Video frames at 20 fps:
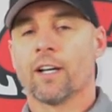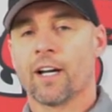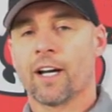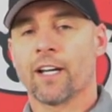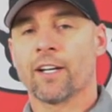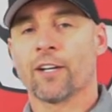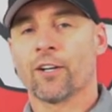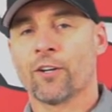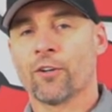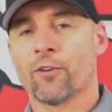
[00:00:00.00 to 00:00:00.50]

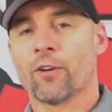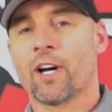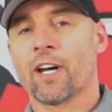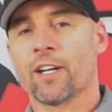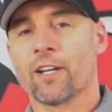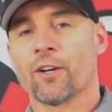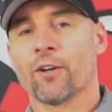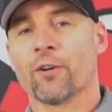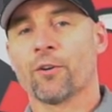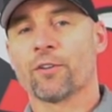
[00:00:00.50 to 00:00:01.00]
I know, I
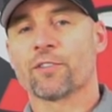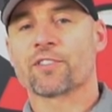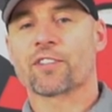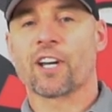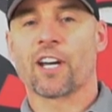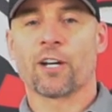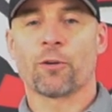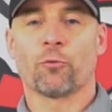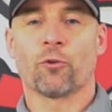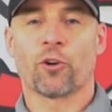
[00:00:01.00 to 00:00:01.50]
know, it's
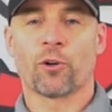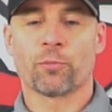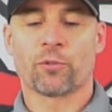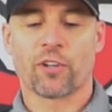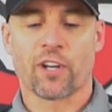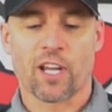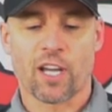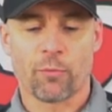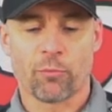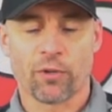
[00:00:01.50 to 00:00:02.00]
kind of warm
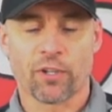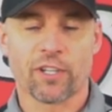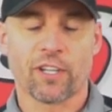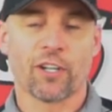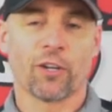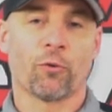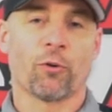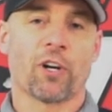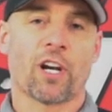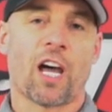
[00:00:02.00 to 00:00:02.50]
today, but you
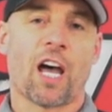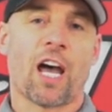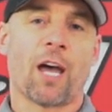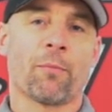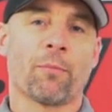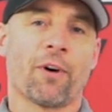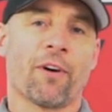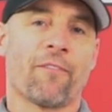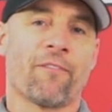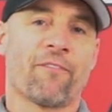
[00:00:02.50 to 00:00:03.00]
know what?
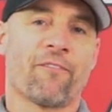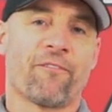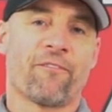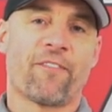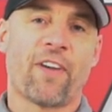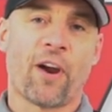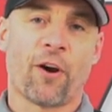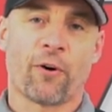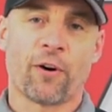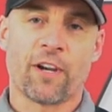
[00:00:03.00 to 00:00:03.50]
I'm a
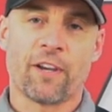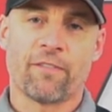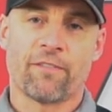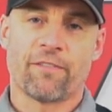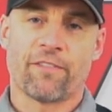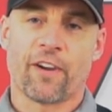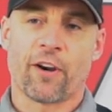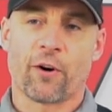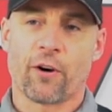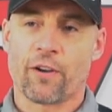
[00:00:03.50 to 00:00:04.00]
very,
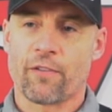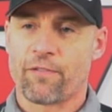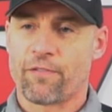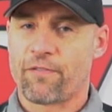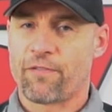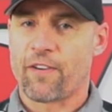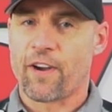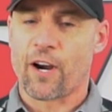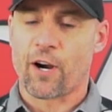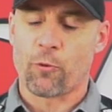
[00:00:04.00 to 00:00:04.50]
very
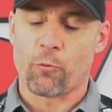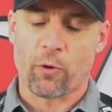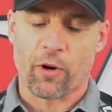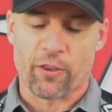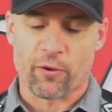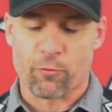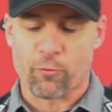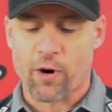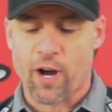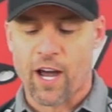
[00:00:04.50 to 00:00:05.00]
fair
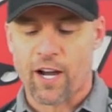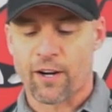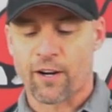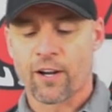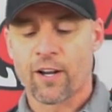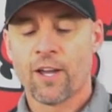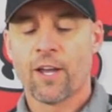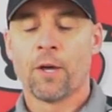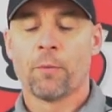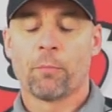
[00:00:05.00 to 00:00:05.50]
weather rider.